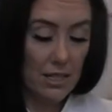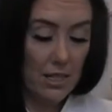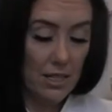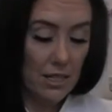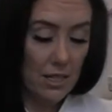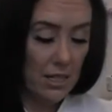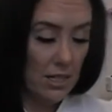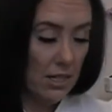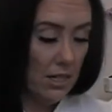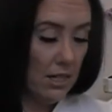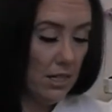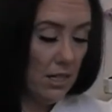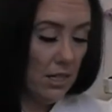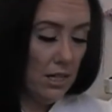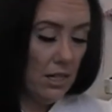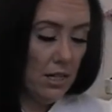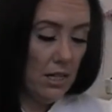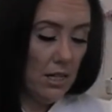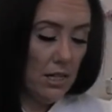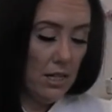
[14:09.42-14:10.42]

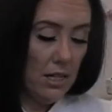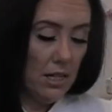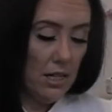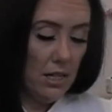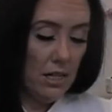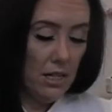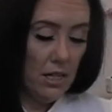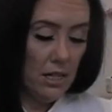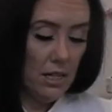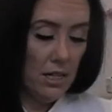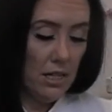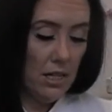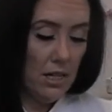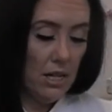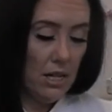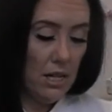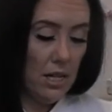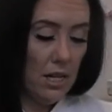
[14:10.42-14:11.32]
Nothing is said.